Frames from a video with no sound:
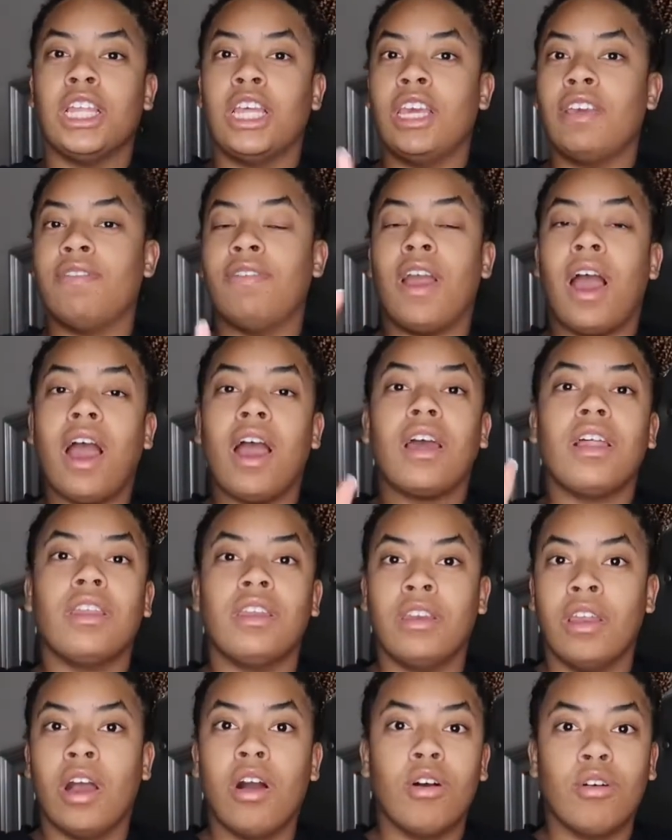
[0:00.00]
if y'all
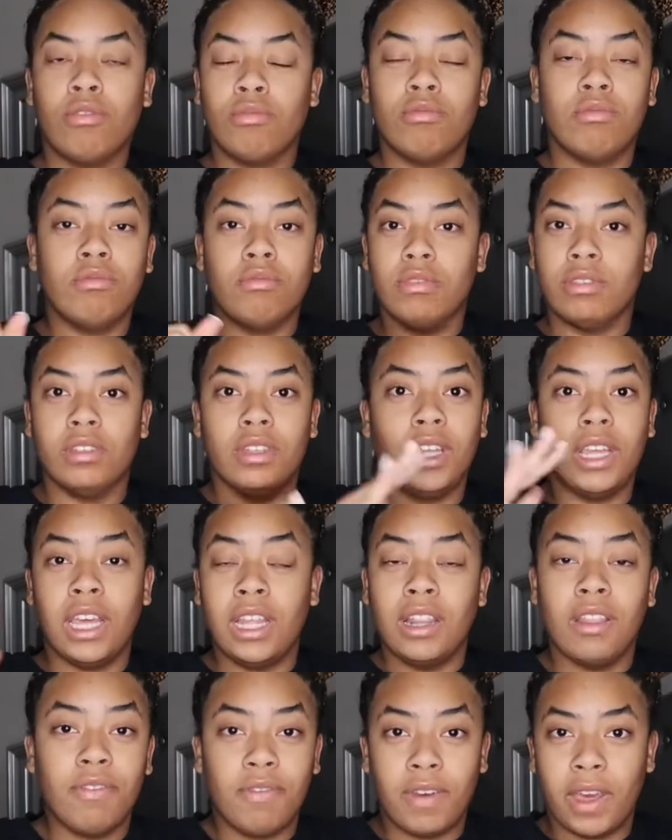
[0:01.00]
know
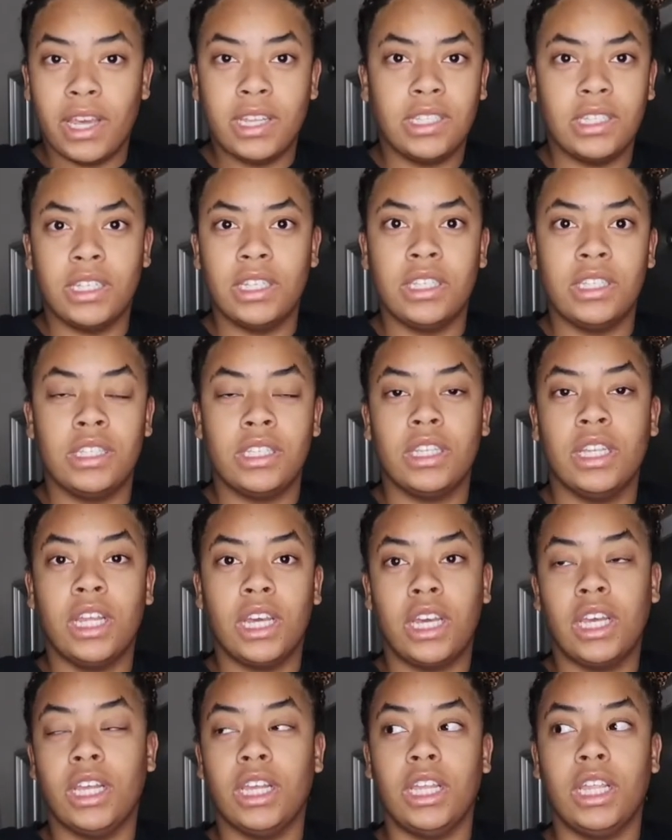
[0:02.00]
in the phases,
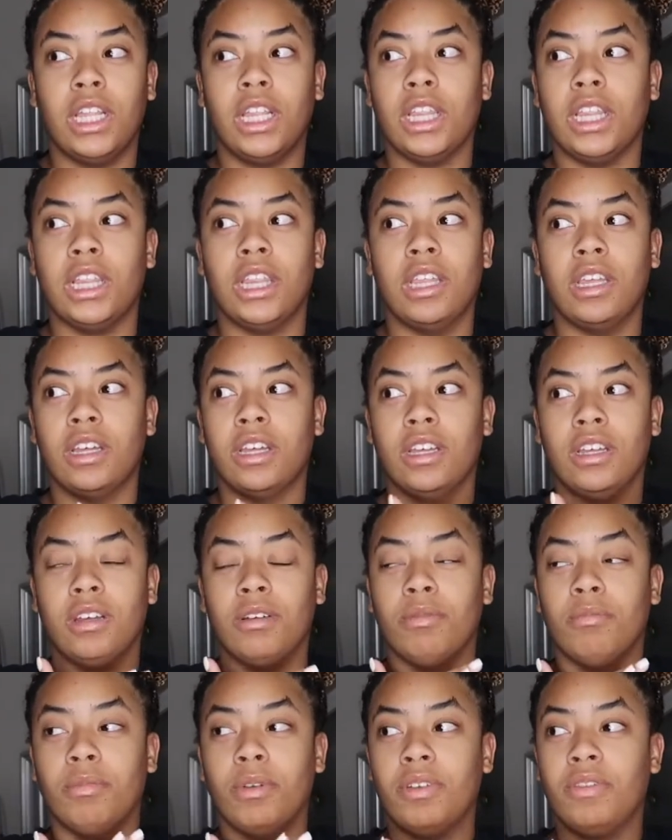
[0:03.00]
nigga, the
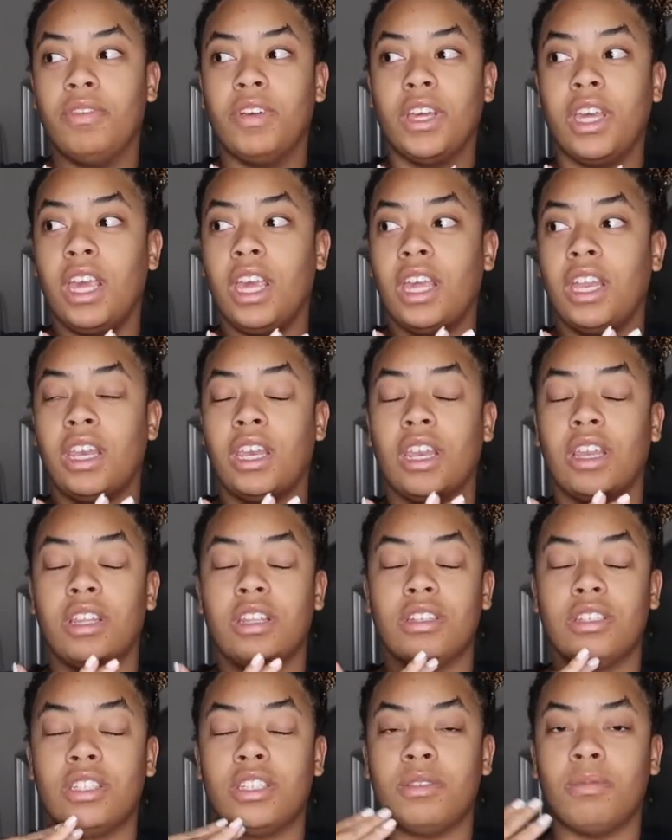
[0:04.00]

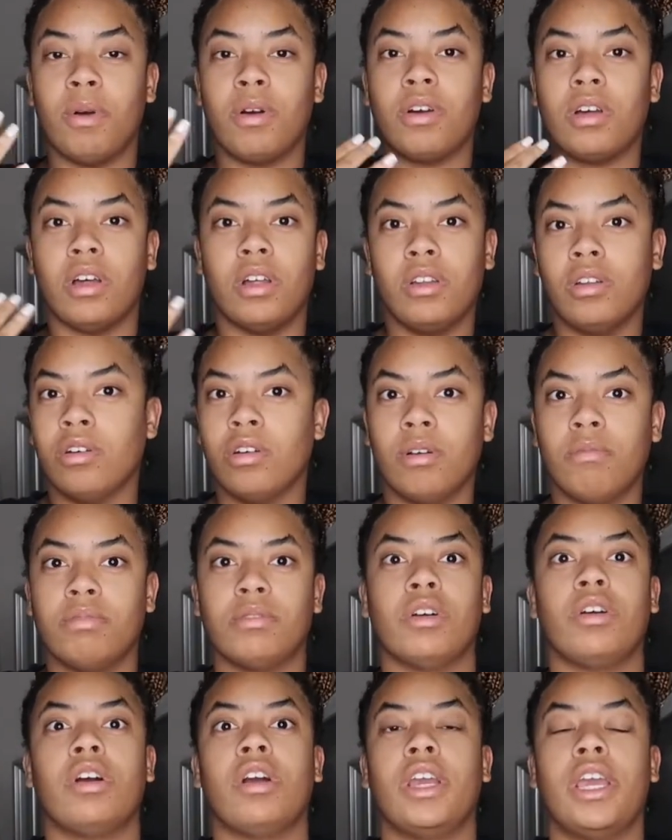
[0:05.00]
motherfucking smoke alarms
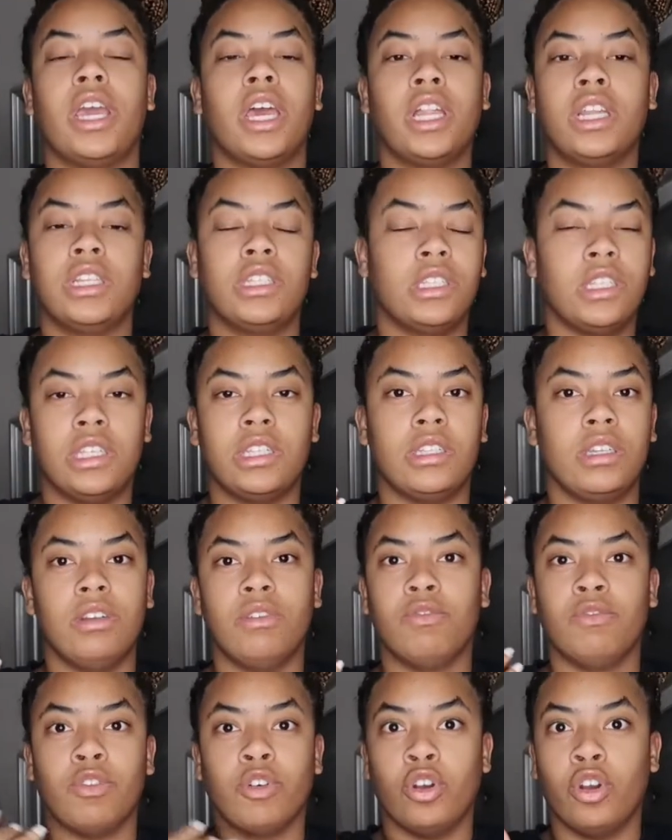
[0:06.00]
are hella sensitive
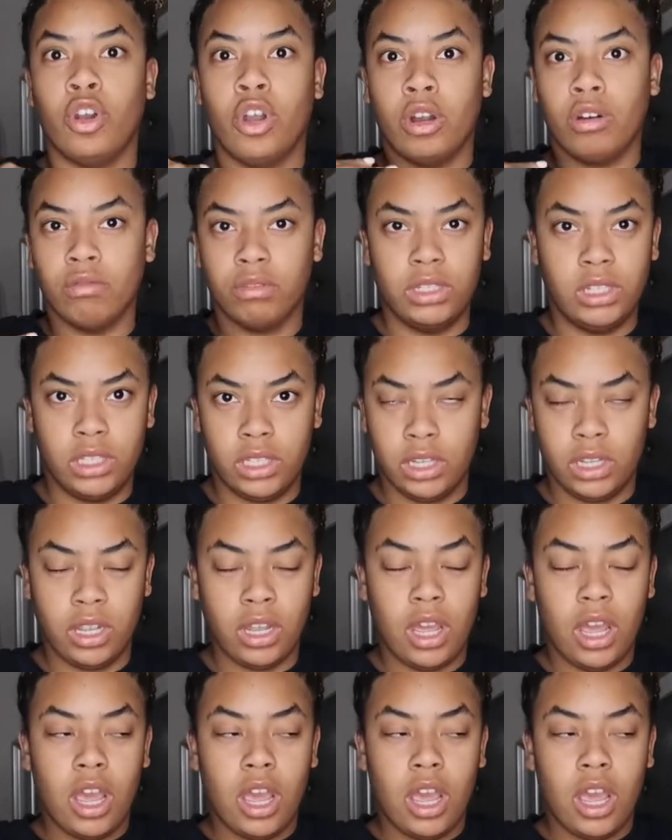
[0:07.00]
for no reason.